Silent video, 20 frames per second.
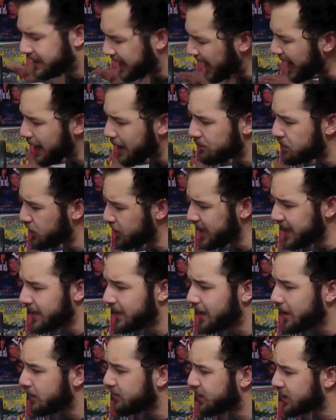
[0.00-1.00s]
damn, dude, he
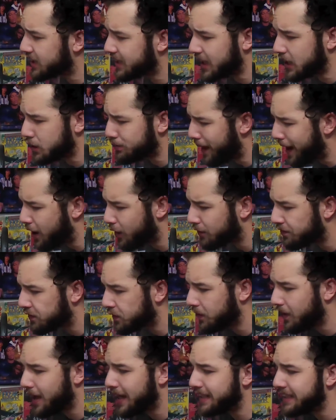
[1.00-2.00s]
delivered such
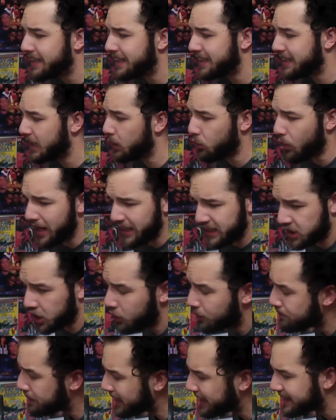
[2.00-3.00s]
powerful lines in what
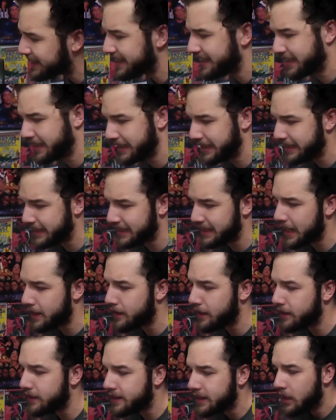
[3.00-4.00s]
two minutes and six
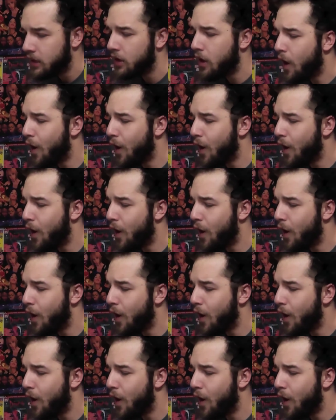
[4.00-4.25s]
seconds